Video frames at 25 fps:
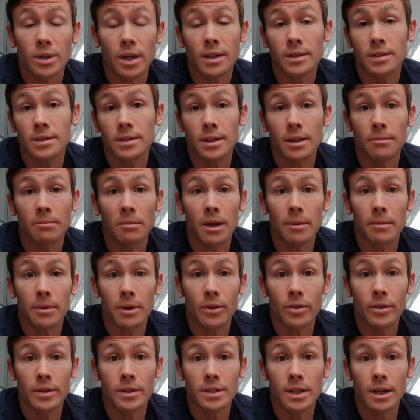dust that might be
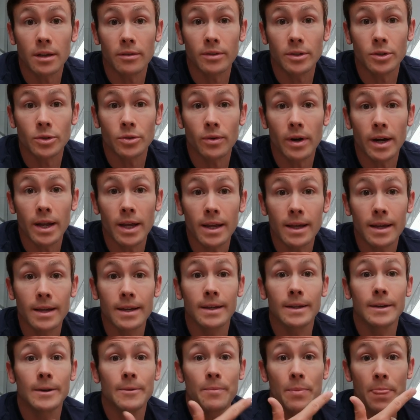on the surface already.
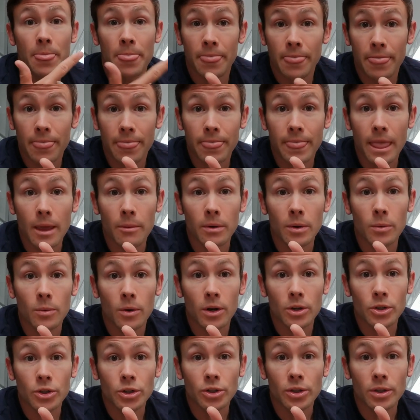Then we
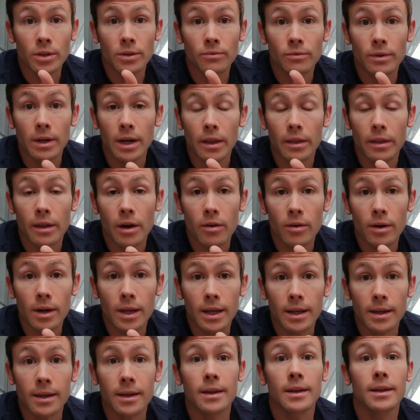wash really
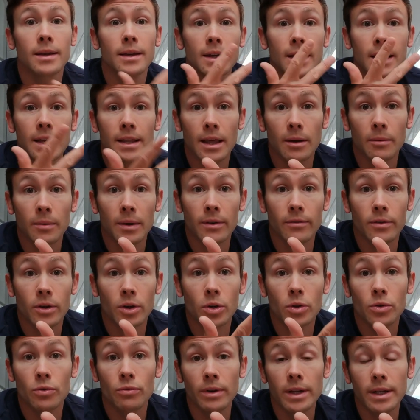thoroughly. Then we give a
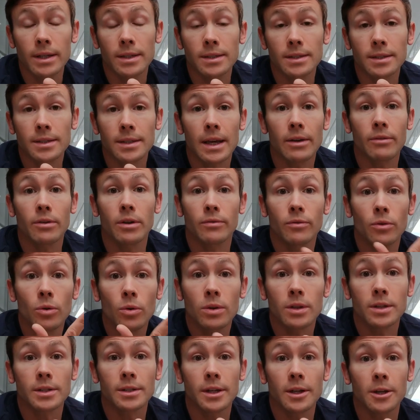good rinse, get rid of
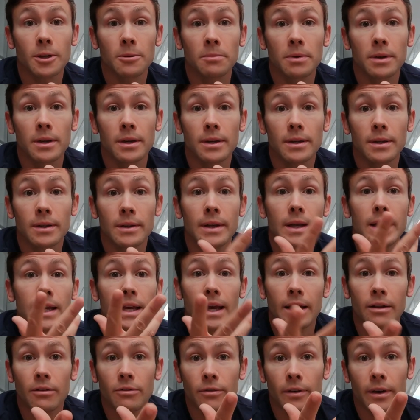all the soap.
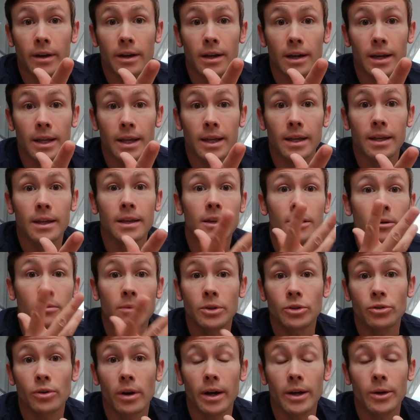And finally,
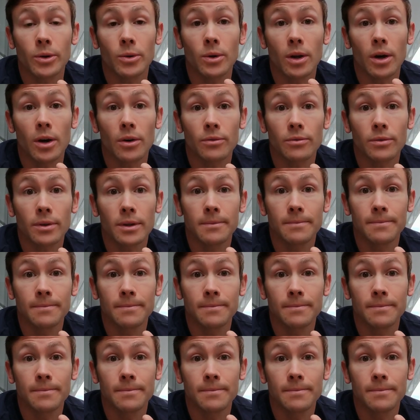we dry it all off.